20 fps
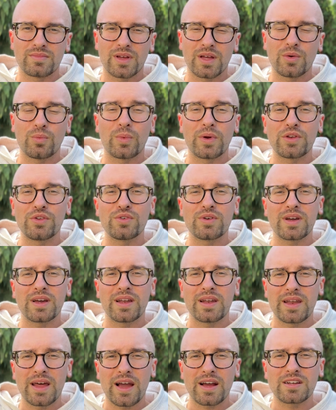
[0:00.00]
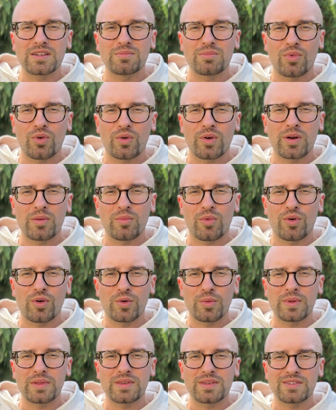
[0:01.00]
And when you connect more and
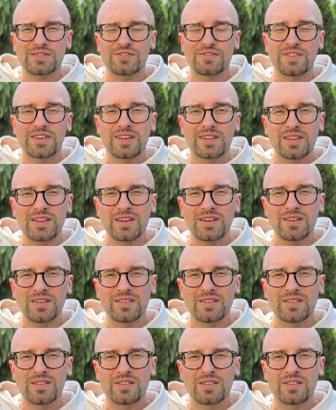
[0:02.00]
more with this feeling,